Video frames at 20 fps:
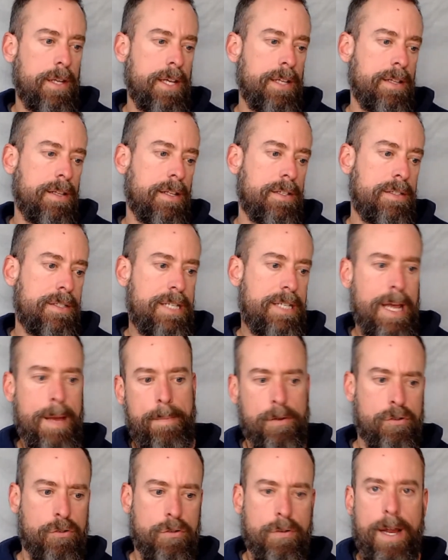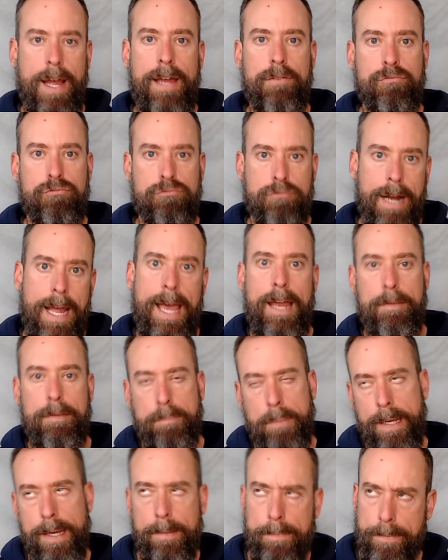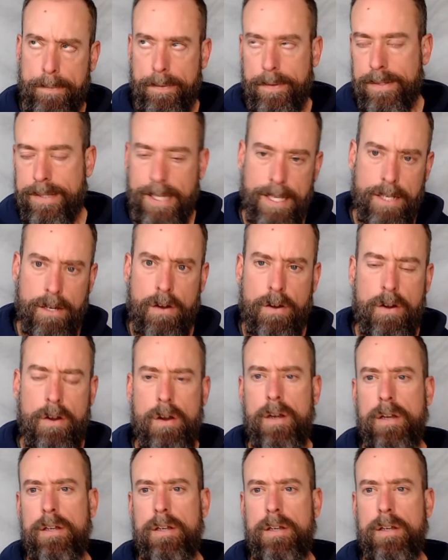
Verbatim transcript: and the Democrat rat people that they are,